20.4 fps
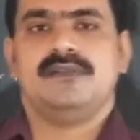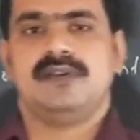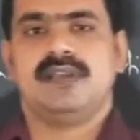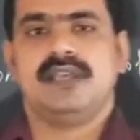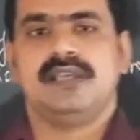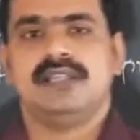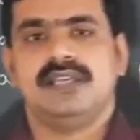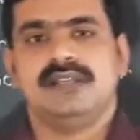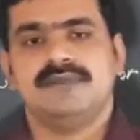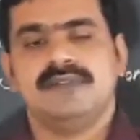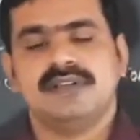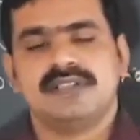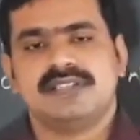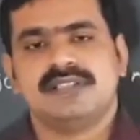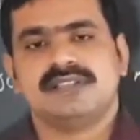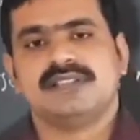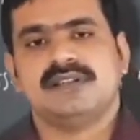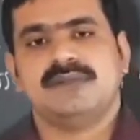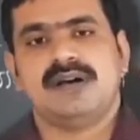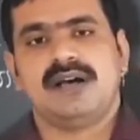Okay, the
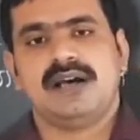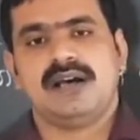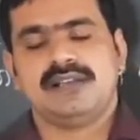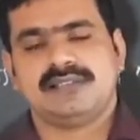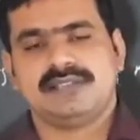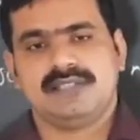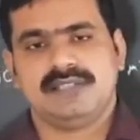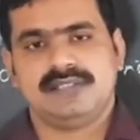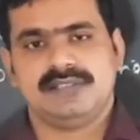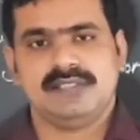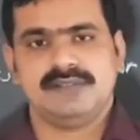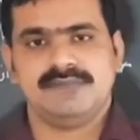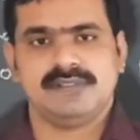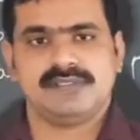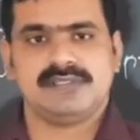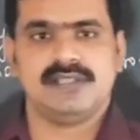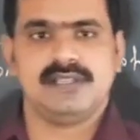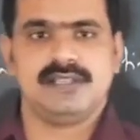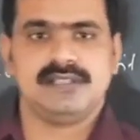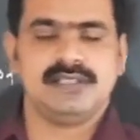investors some assets, the
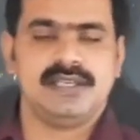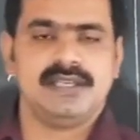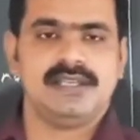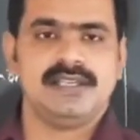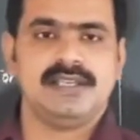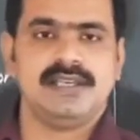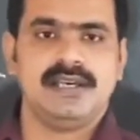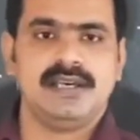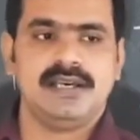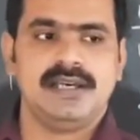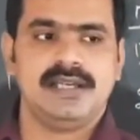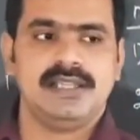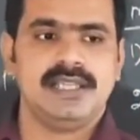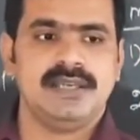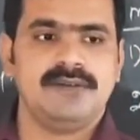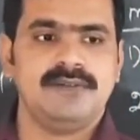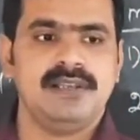investor they